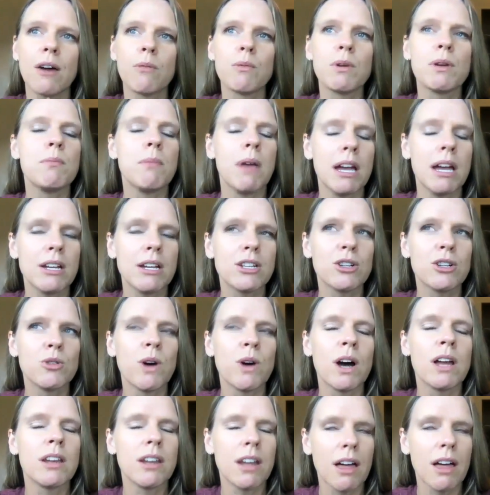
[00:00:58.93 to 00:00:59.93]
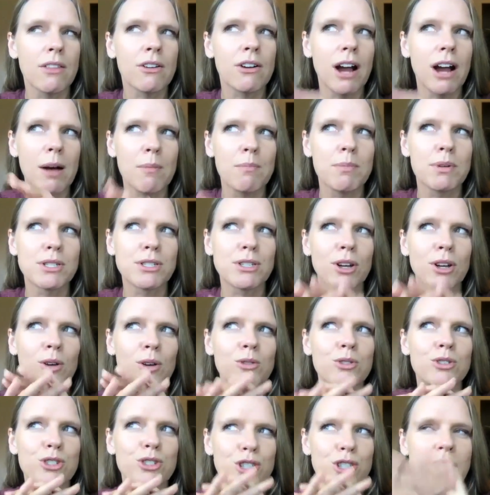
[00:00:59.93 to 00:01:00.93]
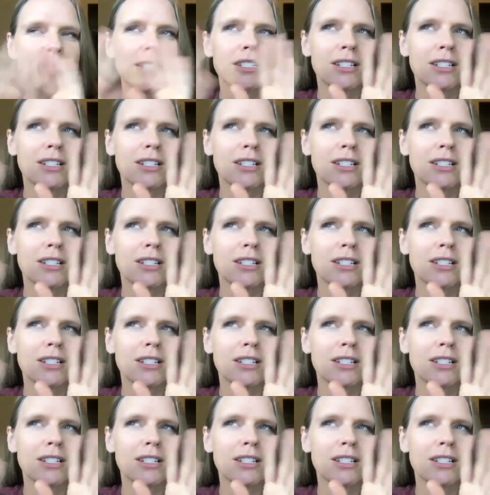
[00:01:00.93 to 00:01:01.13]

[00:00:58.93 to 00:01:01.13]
We may do another episode just